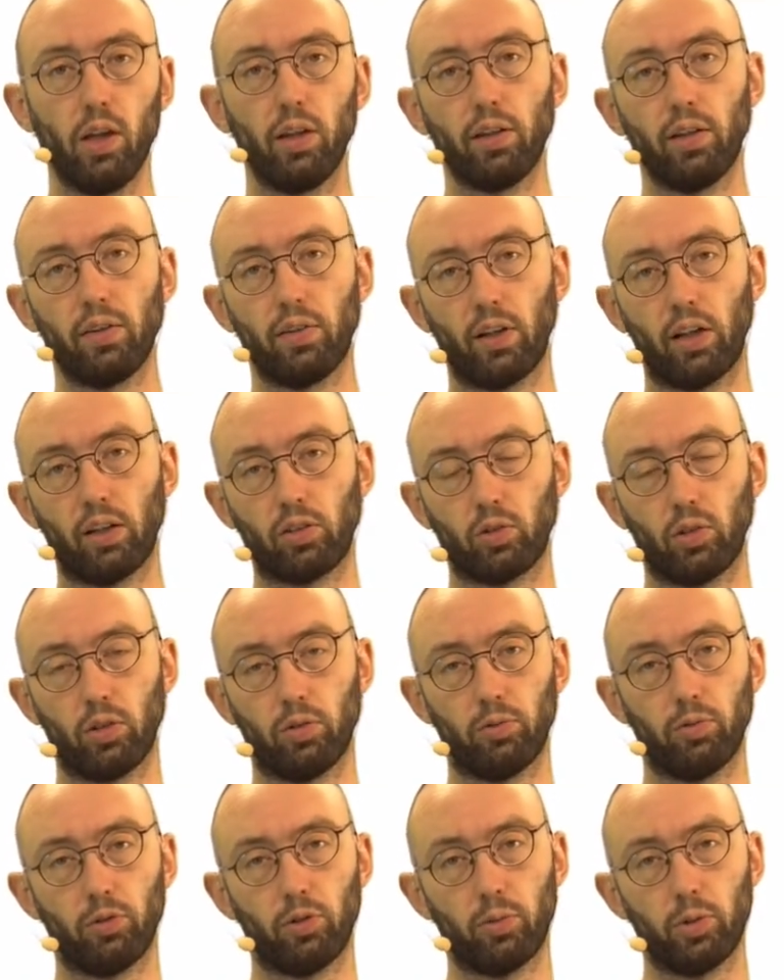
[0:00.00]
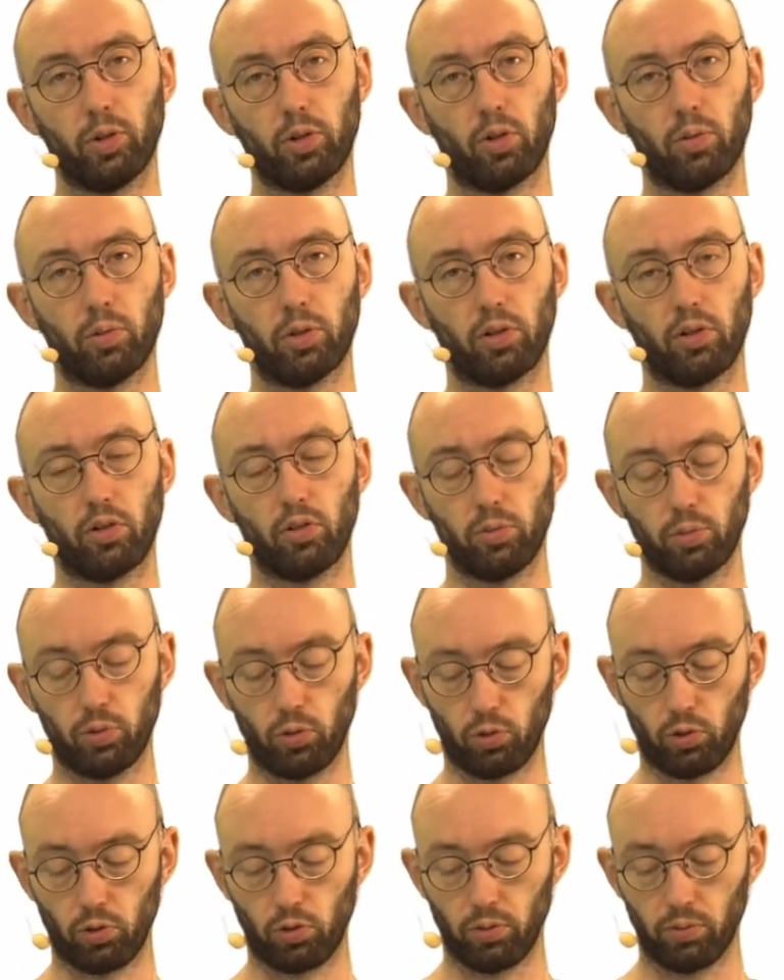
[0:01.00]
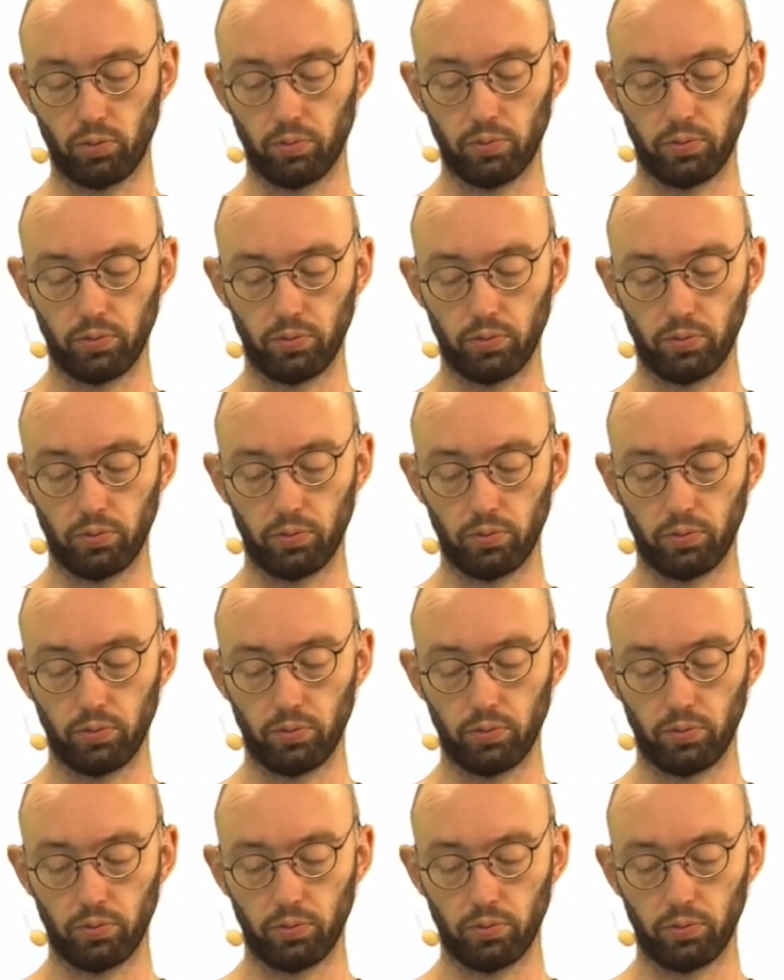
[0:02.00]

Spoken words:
does not come from a normal distribution.